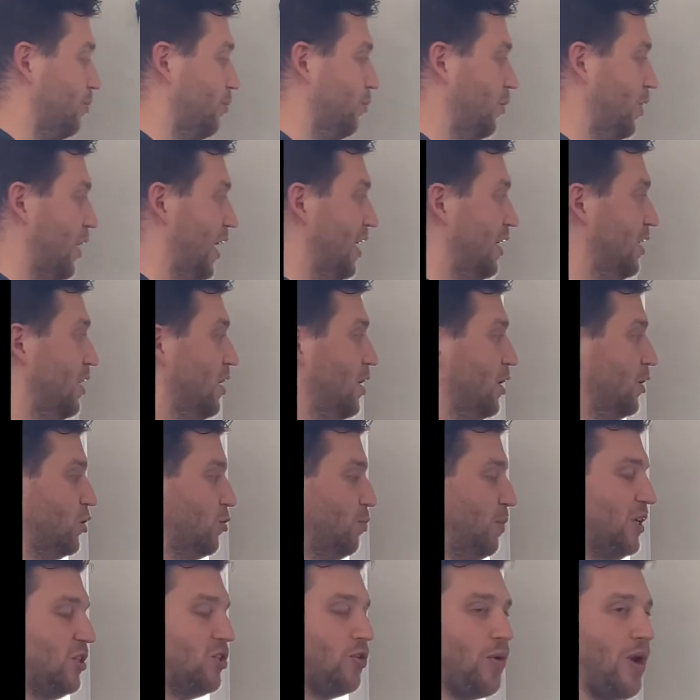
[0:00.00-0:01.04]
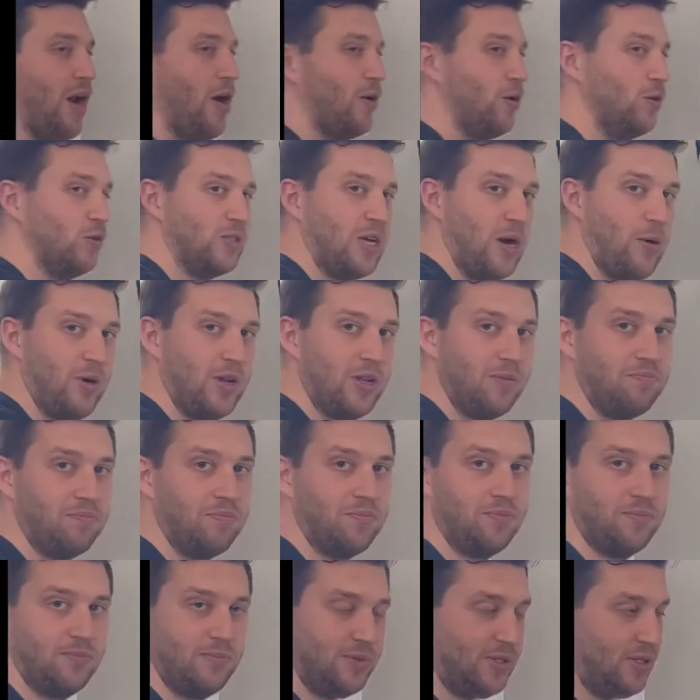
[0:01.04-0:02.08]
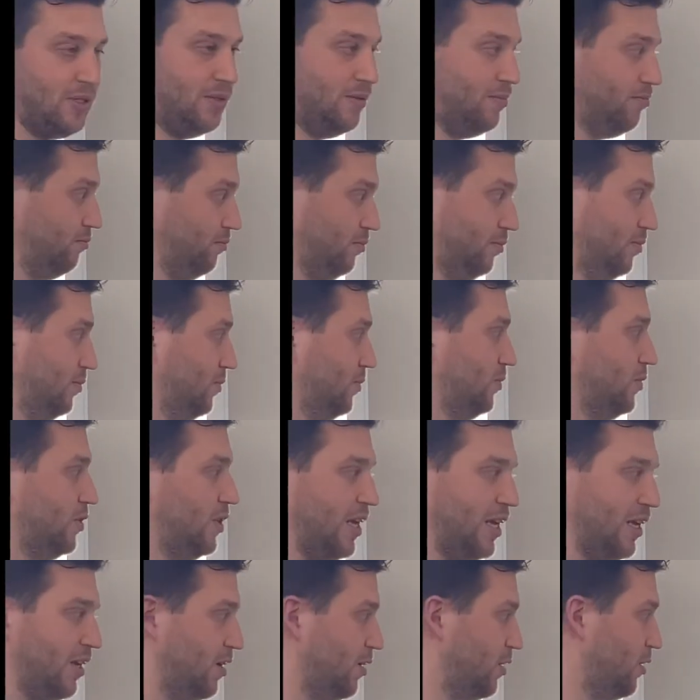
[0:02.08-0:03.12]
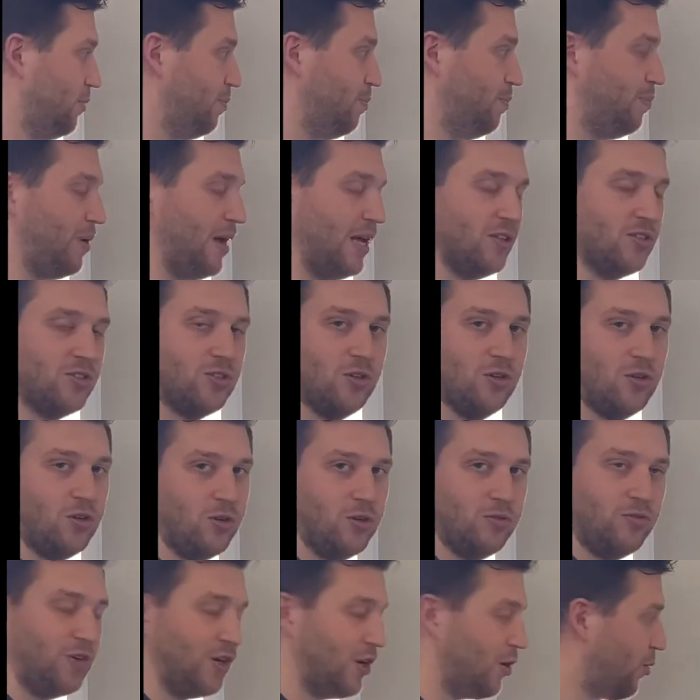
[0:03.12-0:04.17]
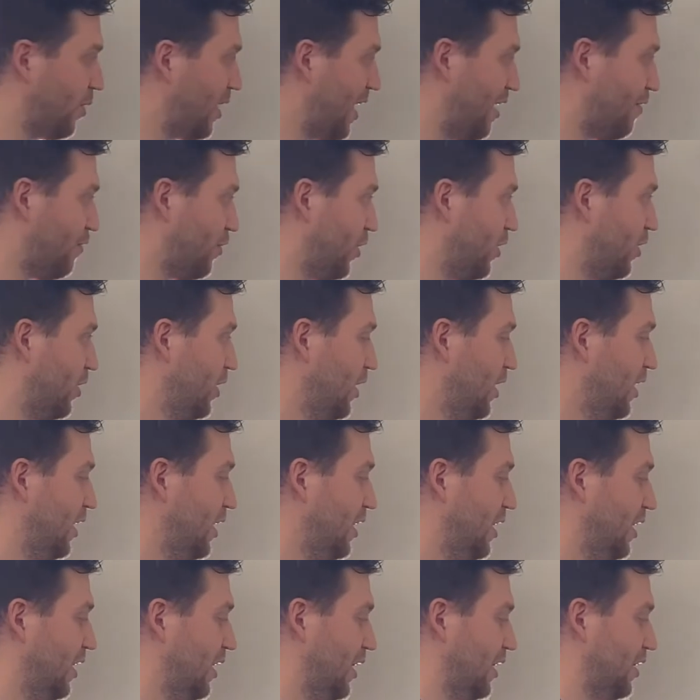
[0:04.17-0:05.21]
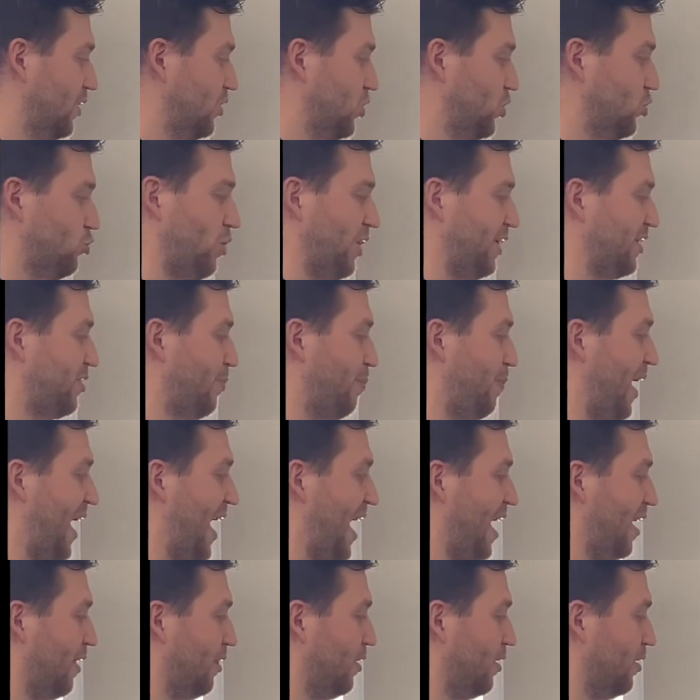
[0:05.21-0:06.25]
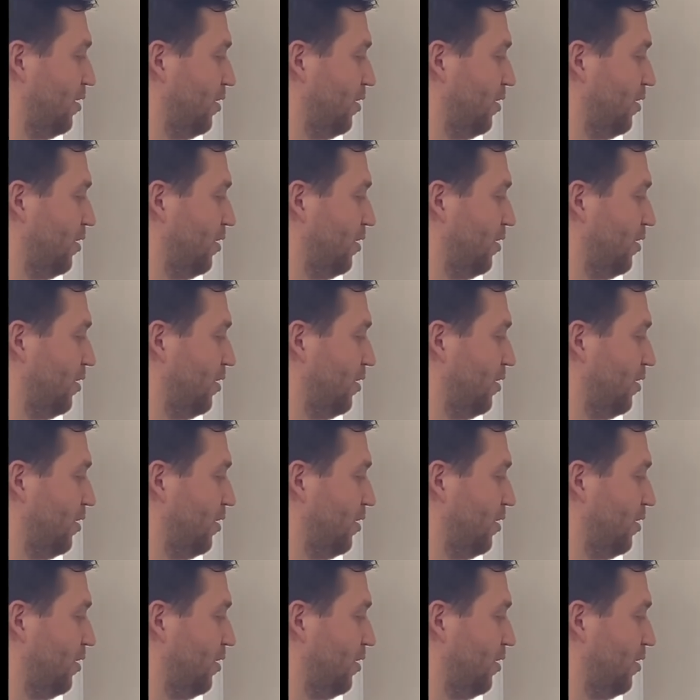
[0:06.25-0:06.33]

Okay, so basically what I want to do is I want to take your pencil, finger, whatever, and just trace a path.